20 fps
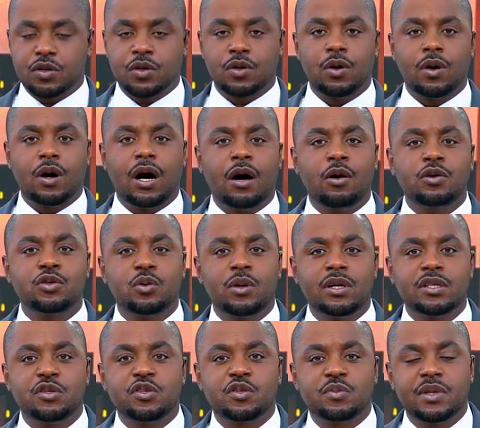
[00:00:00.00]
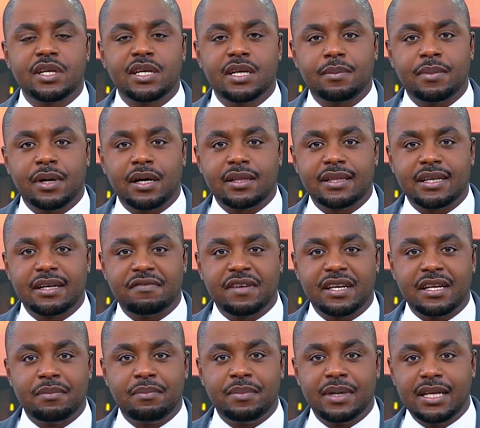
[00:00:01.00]
you go, I also want to speak about the
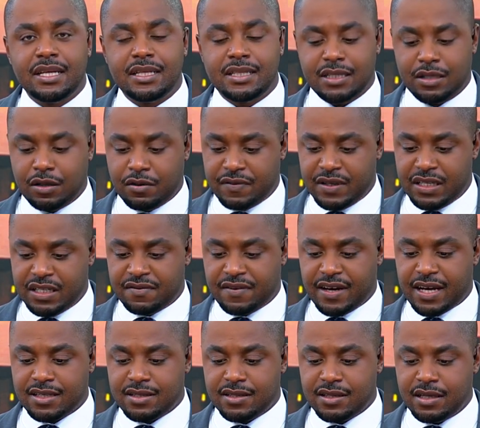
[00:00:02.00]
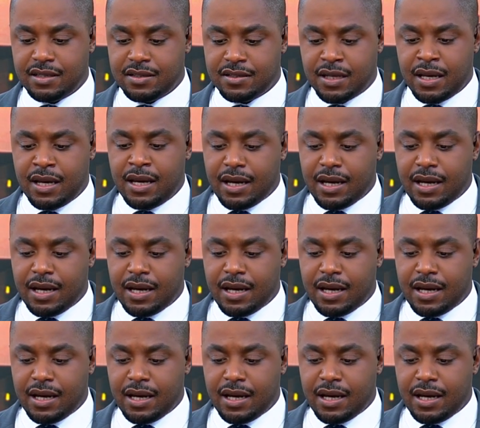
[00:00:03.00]
availability of these vaccines.